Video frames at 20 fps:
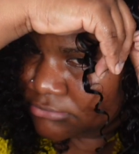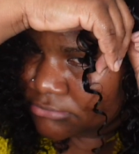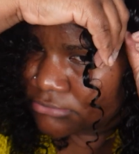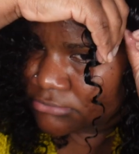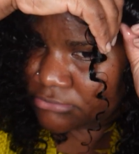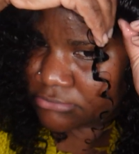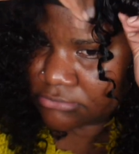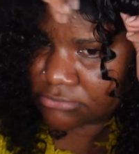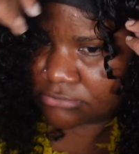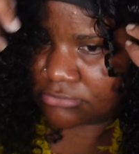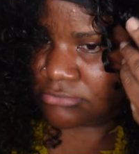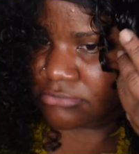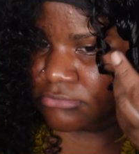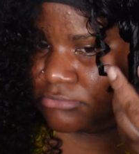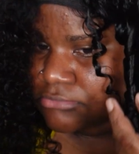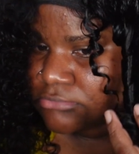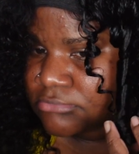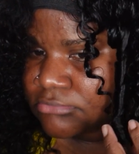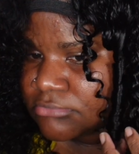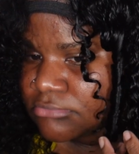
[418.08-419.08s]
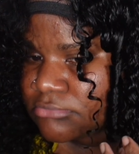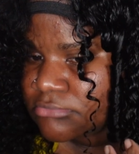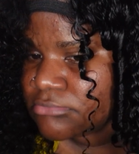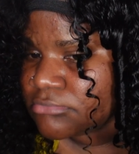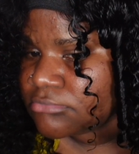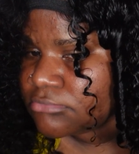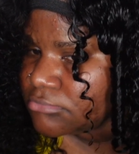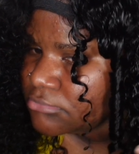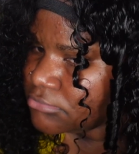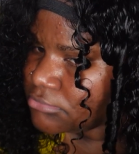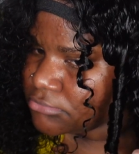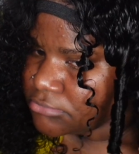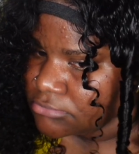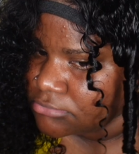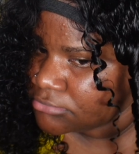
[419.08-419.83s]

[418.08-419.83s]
y'all. So that's kind of what I did.